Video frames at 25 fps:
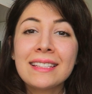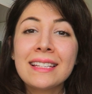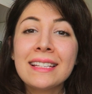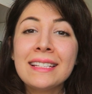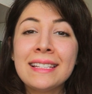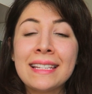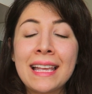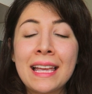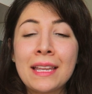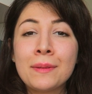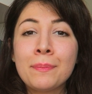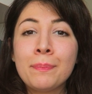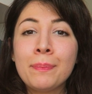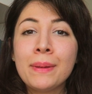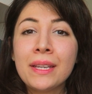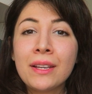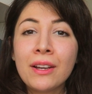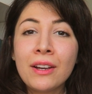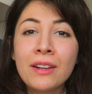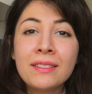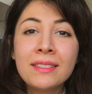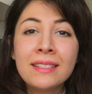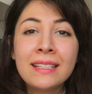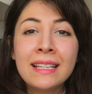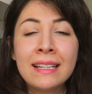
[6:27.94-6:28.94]
As I said,
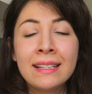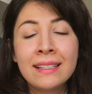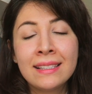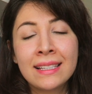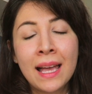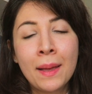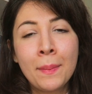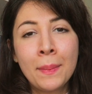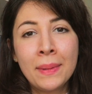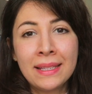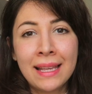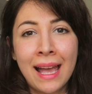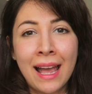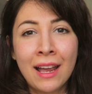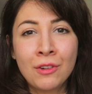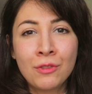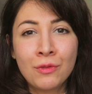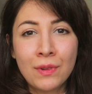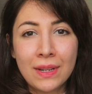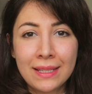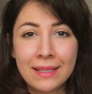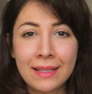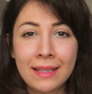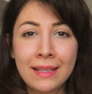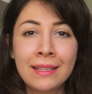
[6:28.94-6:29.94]
because the exam is
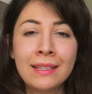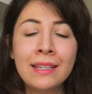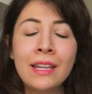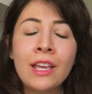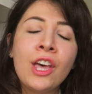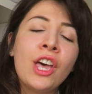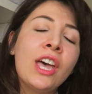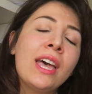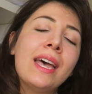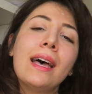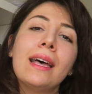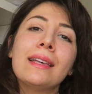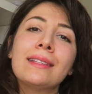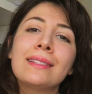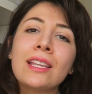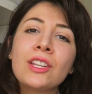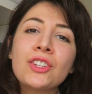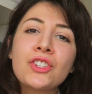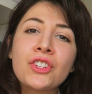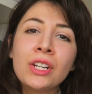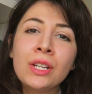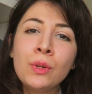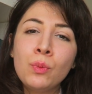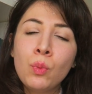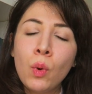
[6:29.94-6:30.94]
handwritten,
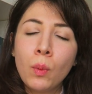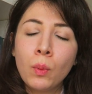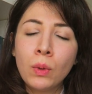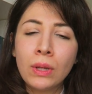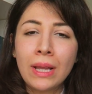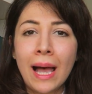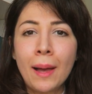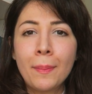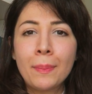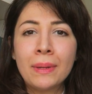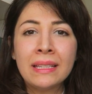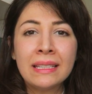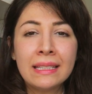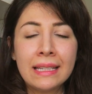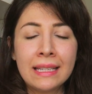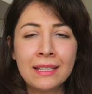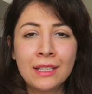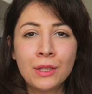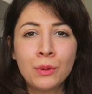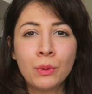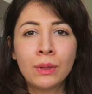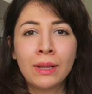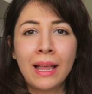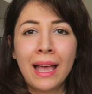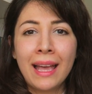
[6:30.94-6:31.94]
essentially what will happen
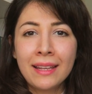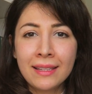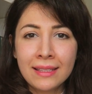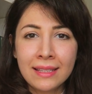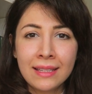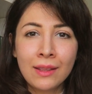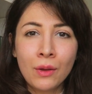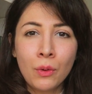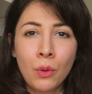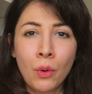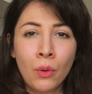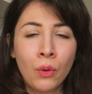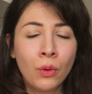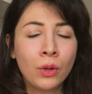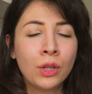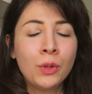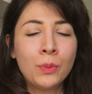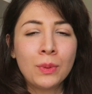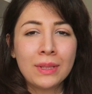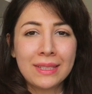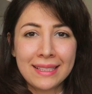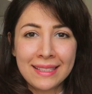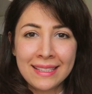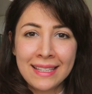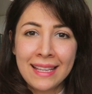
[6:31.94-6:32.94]
is you will enter the hall, you
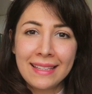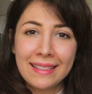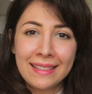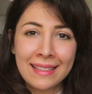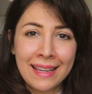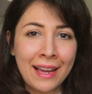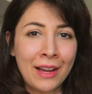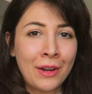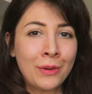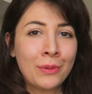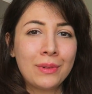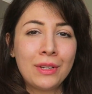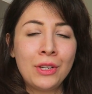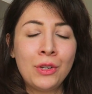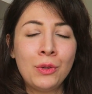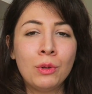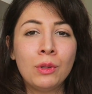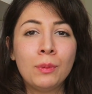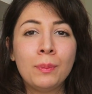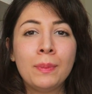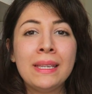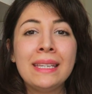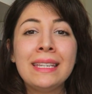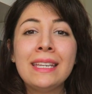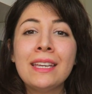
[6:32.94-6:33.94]
will sit down, you
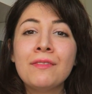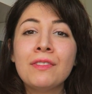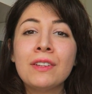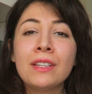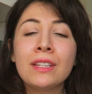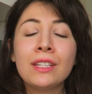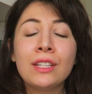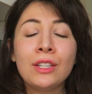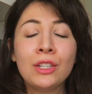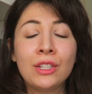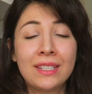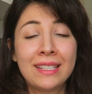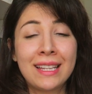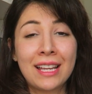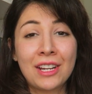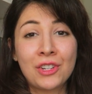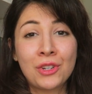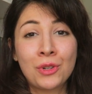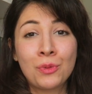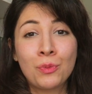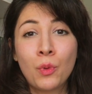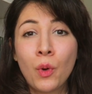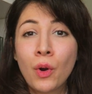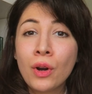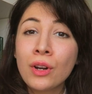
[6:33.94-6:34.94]
will be given
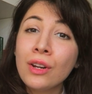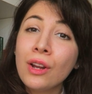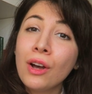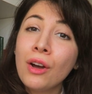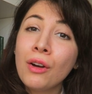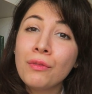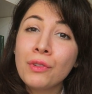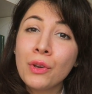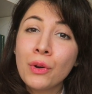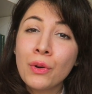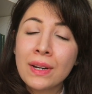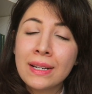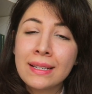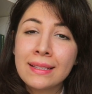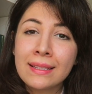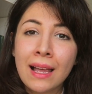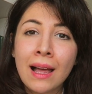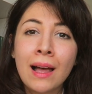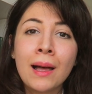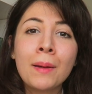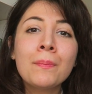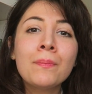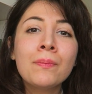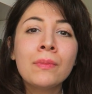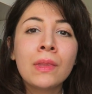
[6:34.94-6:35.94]
section one of your
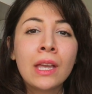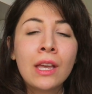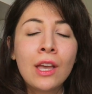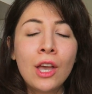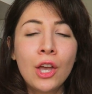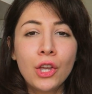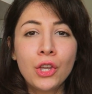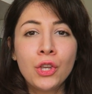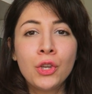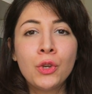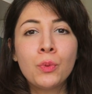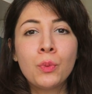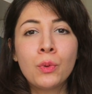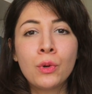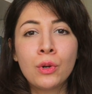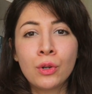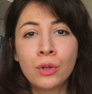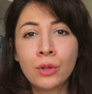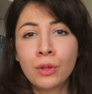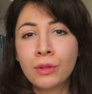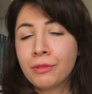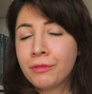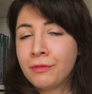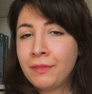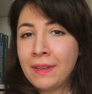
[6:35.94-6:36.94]
exam, you
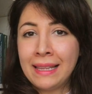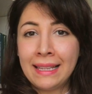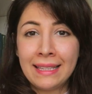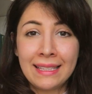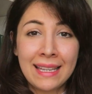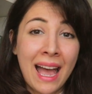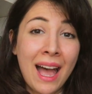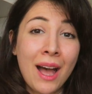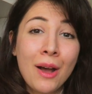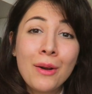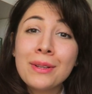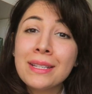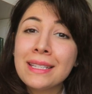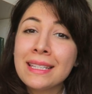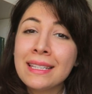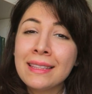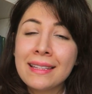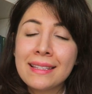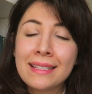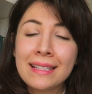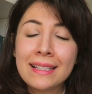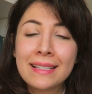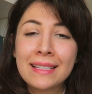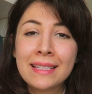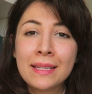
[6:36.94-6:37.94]
will fill it out in
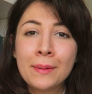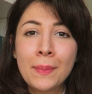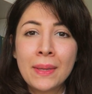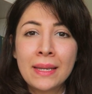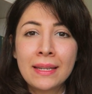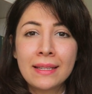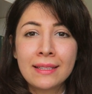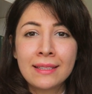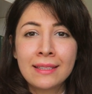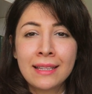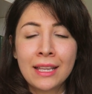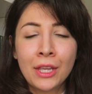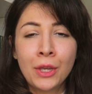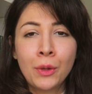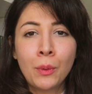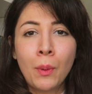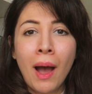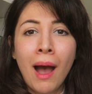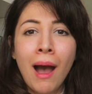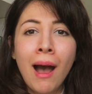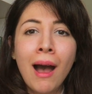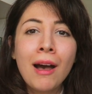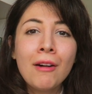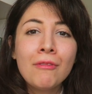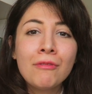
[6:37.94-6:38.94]
the 60 minutes that you
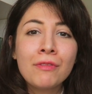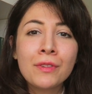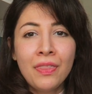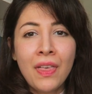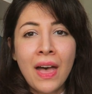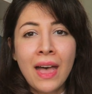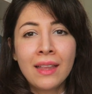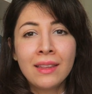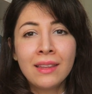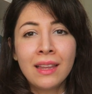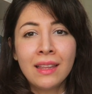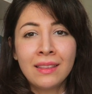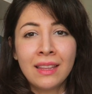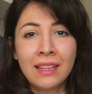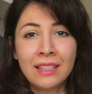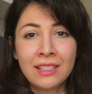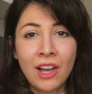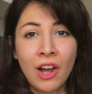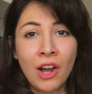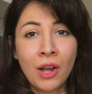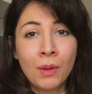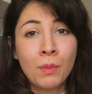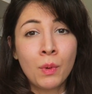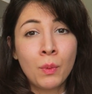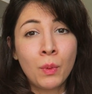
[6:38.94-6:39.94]
have, then the
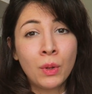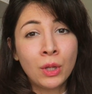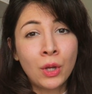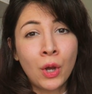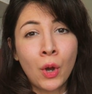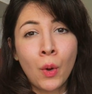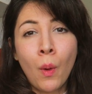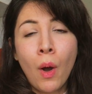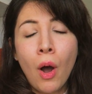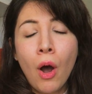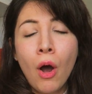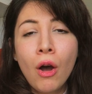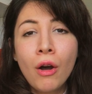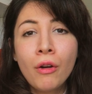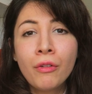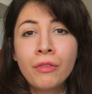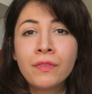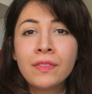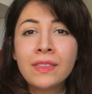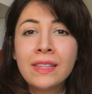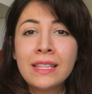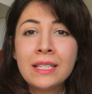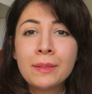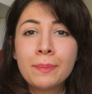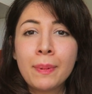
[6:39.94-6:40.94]
timer will go off,
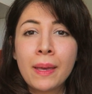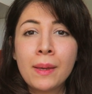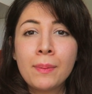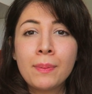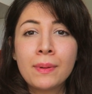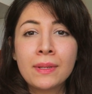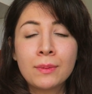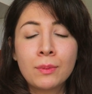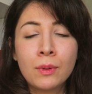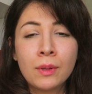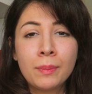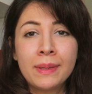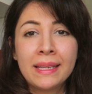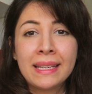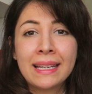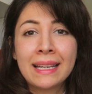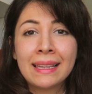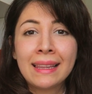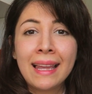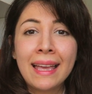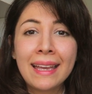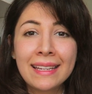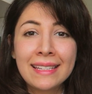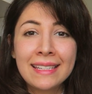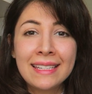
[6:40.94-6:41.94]
these papers will be
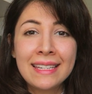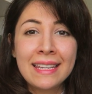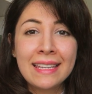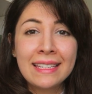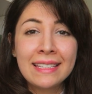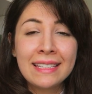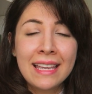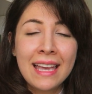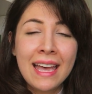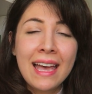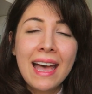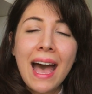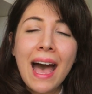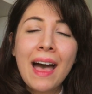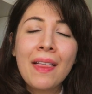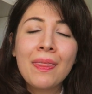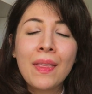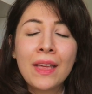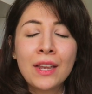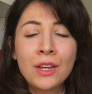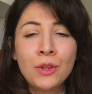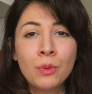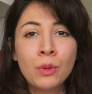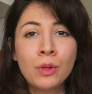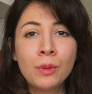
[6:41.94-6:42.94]
collected, and
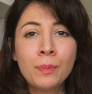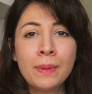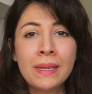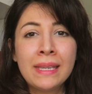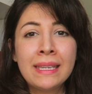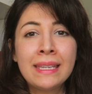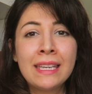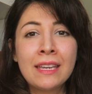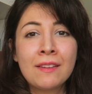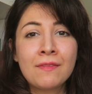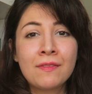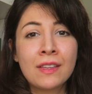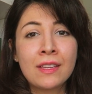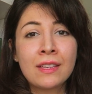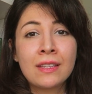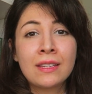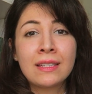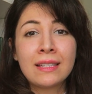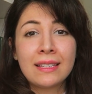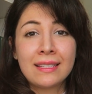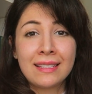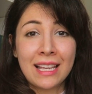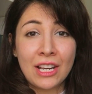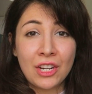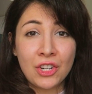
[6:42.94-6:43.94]
then you will be
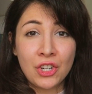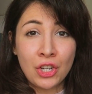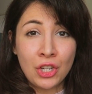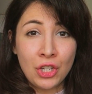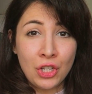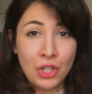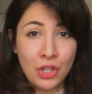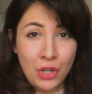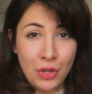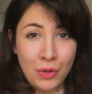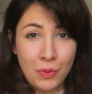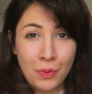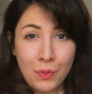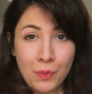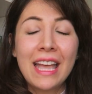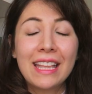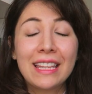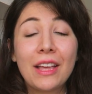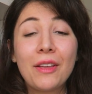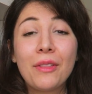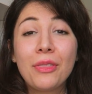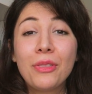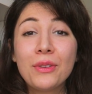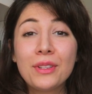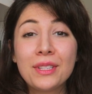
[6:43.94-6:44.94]
given section two.
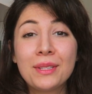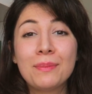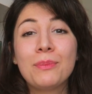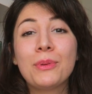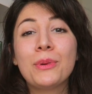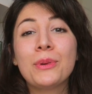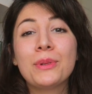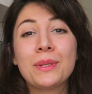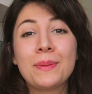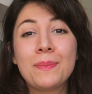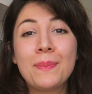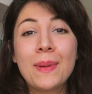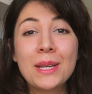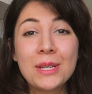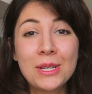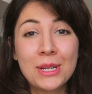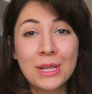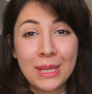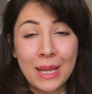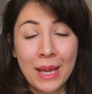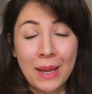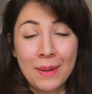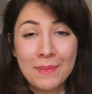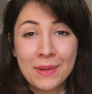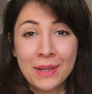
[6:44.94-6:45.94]
Now I thought it's important to
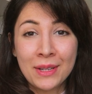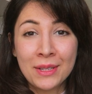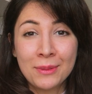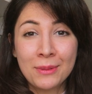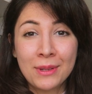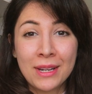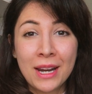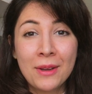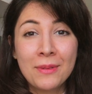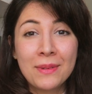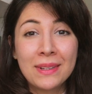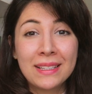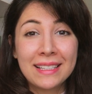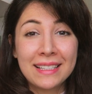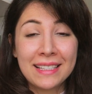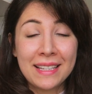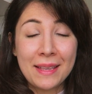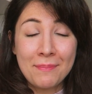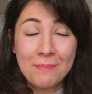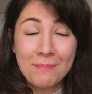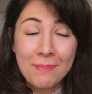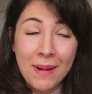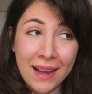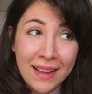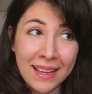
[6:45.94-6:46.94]
mention that because when I went to
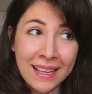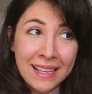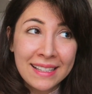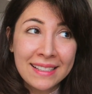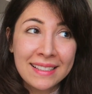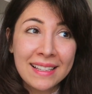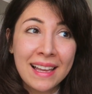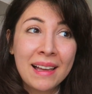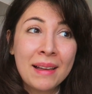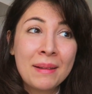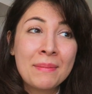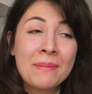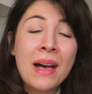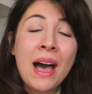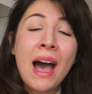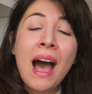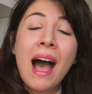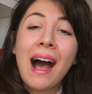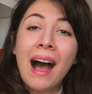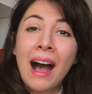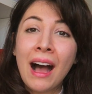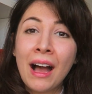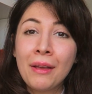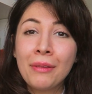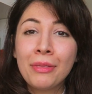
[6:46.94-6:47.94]
sit my exam,
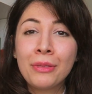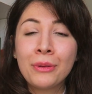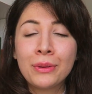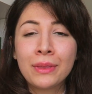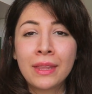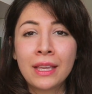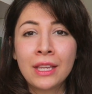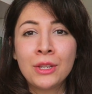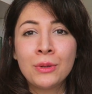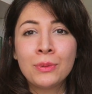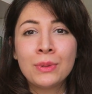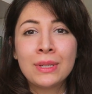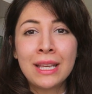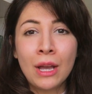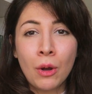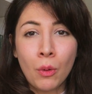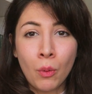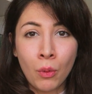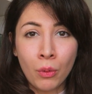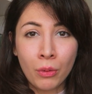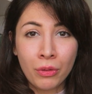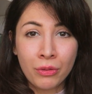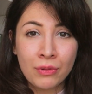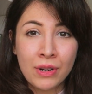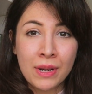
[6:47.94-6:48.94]
I thought that you would get
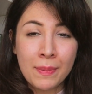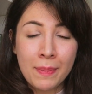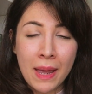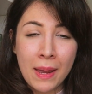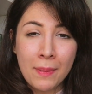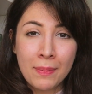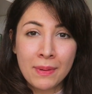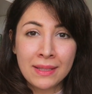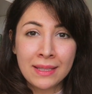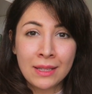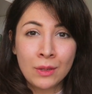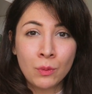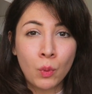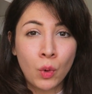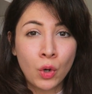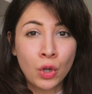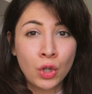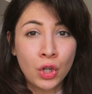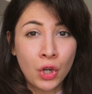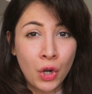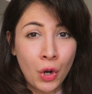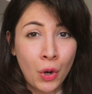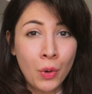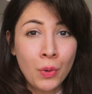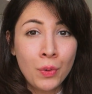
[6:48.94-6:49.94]
all three papers in one
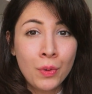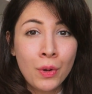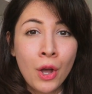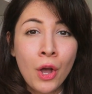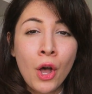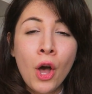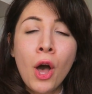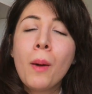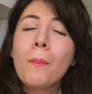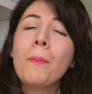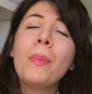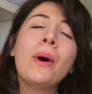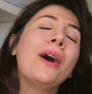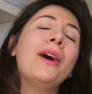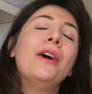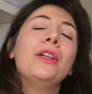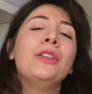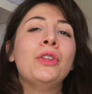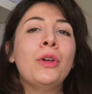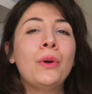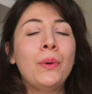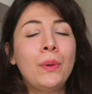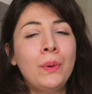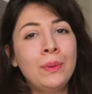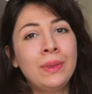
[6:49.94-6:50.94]
go, but
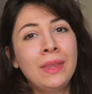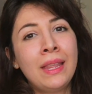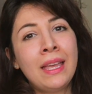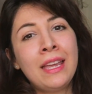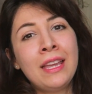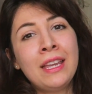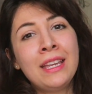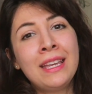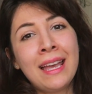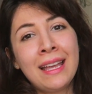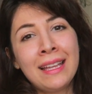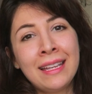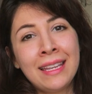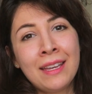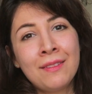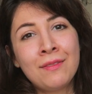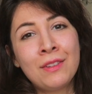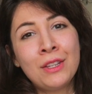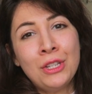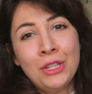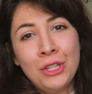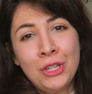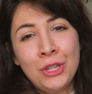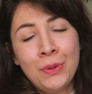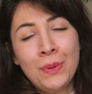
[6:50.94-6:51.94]
no, they get
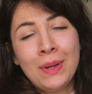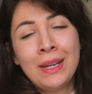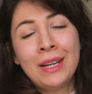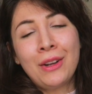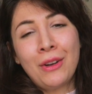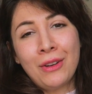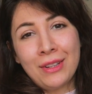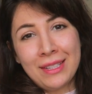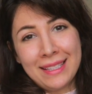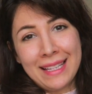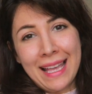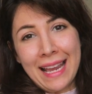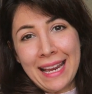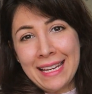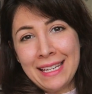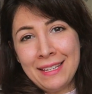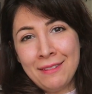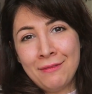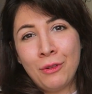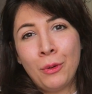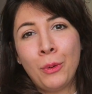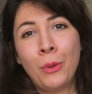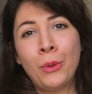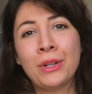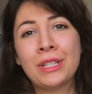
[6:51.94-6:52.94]
given to you in a
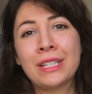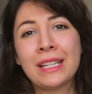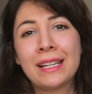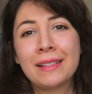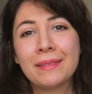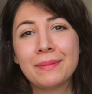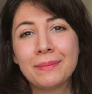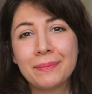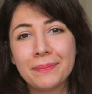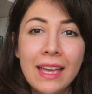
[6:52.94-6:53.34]
consecutive order.